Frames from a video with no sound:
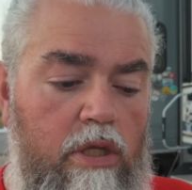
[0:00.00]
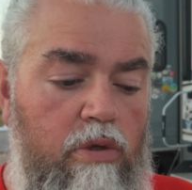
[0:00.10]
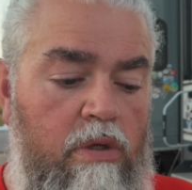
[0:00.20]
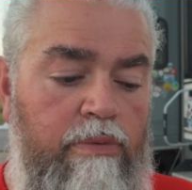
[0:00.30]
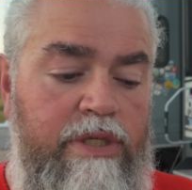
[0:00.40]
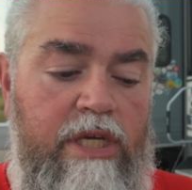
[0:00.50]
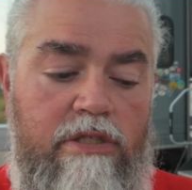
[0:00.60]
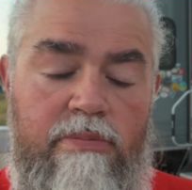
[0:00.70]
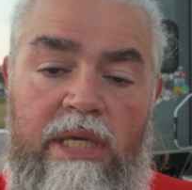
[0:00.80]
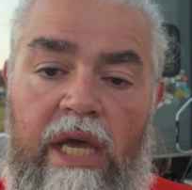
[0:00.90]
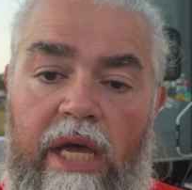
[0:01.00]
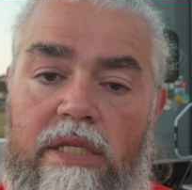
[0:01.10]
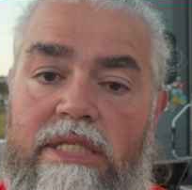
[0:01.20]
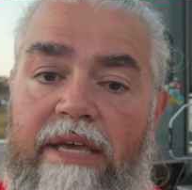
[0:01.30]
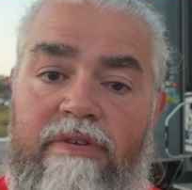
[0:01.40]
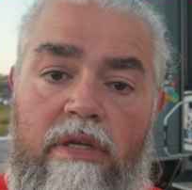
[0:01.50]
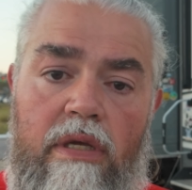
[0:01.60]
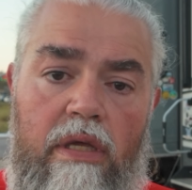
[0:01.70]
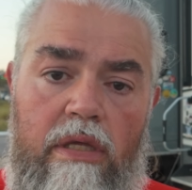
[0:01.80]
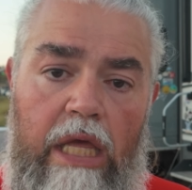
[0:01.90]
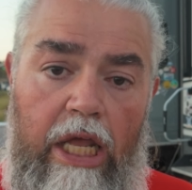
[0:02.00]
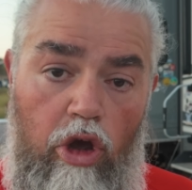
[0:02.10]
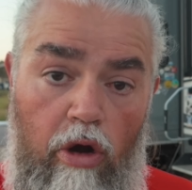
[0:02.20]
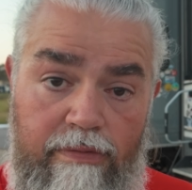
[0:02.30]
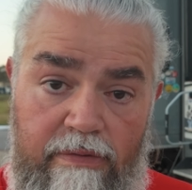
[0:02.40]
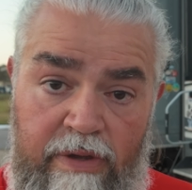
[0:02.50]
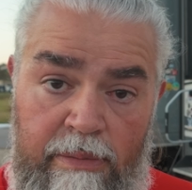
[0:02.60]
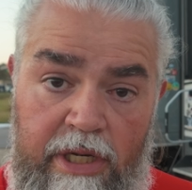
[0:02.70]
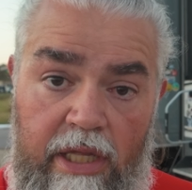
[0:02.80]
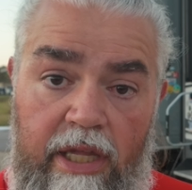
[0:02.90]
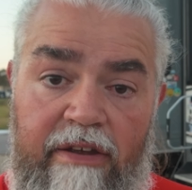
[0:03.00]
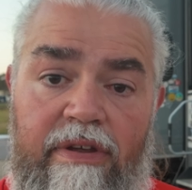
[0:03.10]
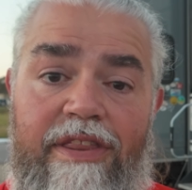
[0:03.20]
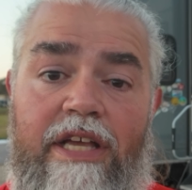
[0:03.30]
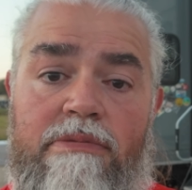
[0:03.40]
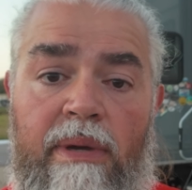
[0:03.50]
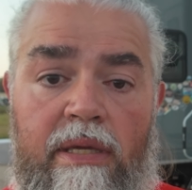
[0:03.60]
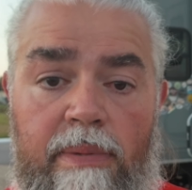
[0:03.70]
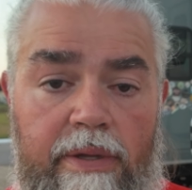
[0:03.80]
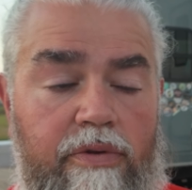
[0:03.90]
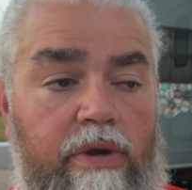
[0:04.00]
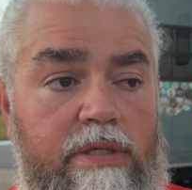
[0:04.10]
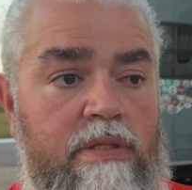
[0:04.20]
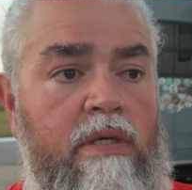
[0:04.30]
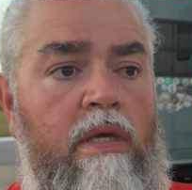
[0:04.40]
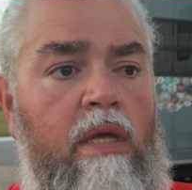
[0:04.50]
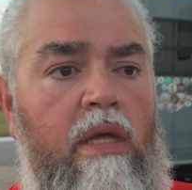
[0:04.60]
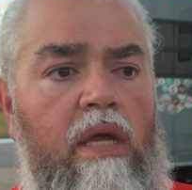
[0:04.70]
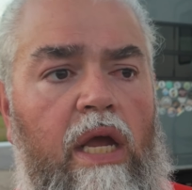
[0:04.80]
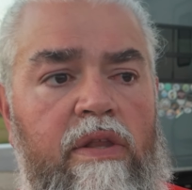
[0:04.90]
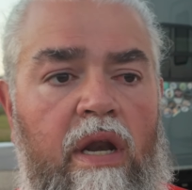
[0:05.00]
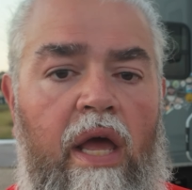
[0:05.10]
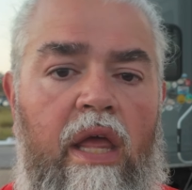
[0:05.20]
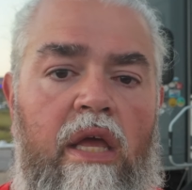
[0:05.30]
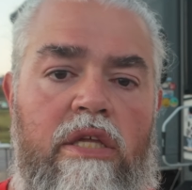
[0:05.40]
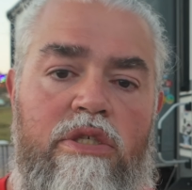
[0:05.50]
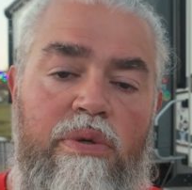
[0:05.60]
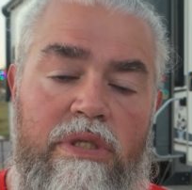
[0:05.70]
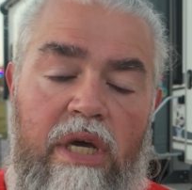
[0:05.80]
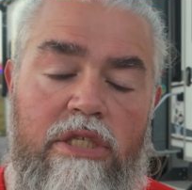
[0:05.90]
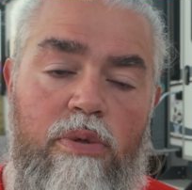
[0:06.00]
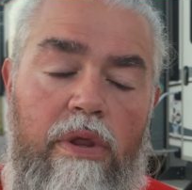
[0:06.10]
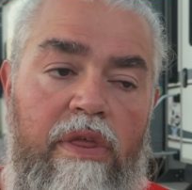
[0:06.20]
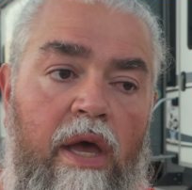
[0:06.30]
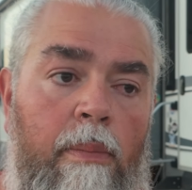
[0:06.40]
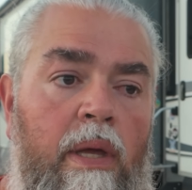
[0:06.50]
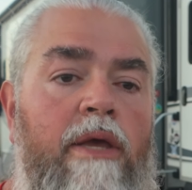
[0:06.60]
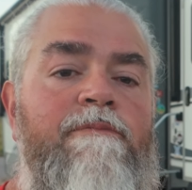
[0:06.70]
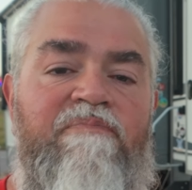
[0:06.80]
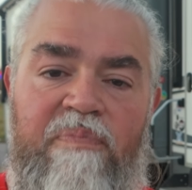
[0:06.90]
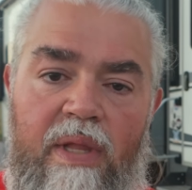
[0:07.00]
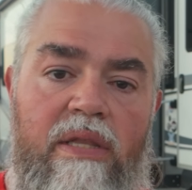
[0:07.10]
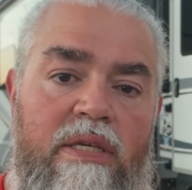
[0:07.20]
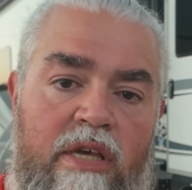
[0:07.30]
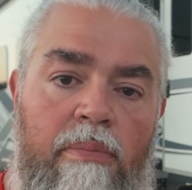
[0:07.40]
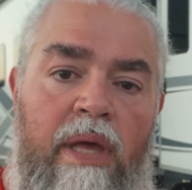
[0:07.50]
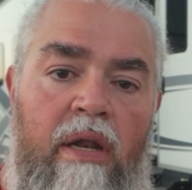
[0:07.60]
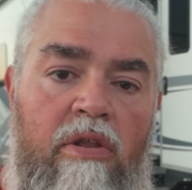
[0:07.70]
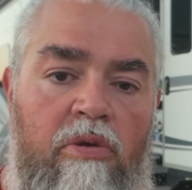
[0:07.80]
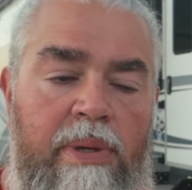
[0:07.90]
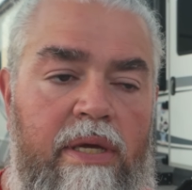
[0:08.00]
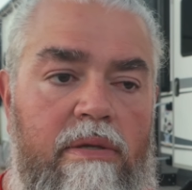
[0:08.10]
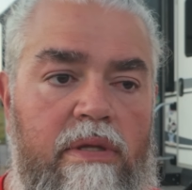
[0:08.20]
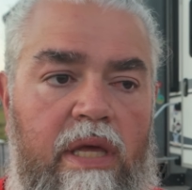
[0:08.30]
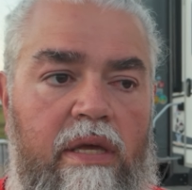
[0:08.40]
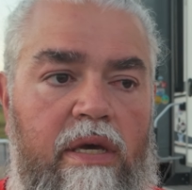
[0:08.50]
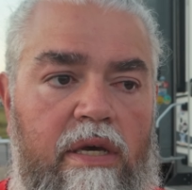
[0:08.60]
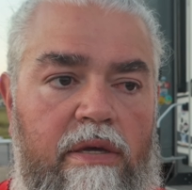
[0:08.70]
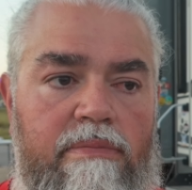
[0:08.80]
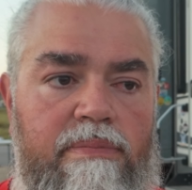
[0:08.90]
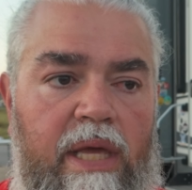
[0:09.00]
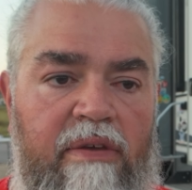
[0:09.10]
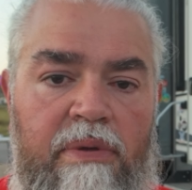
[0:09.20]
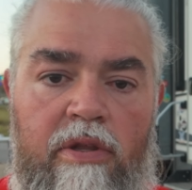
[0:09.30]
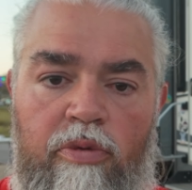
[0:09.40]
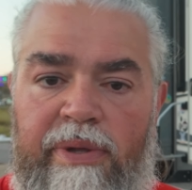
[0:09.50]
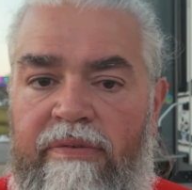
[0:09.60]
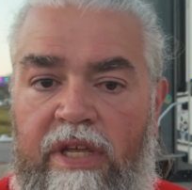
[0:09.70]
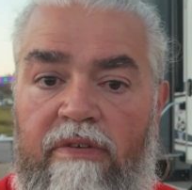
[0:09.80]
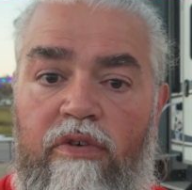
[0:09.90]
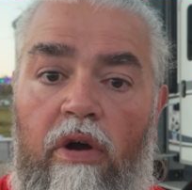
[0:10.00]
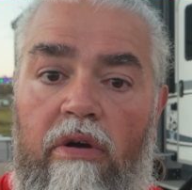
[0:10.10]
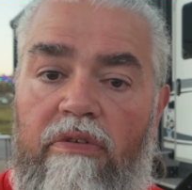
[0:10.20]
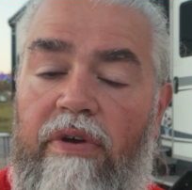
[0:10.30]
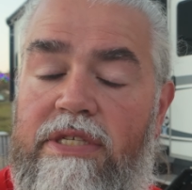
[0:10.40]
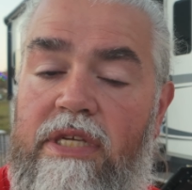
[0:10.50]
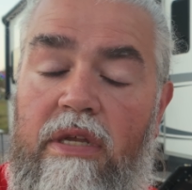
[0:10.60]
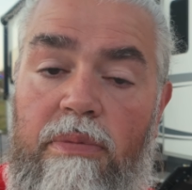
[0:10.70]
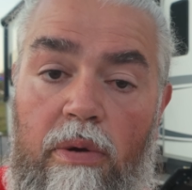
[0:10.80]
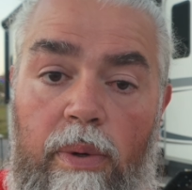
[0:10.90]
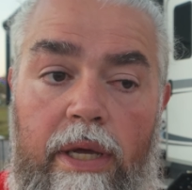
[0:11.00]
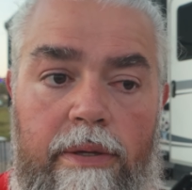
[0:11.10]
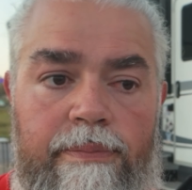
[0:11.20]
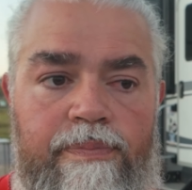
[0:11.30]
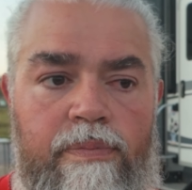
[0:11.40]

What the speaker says: You can reach out to me at david@rvfamily.life. That's my email address. And then I can get you in touch with them. That does help me out a little bit. They give me a little bit of a gift card if I send them your way.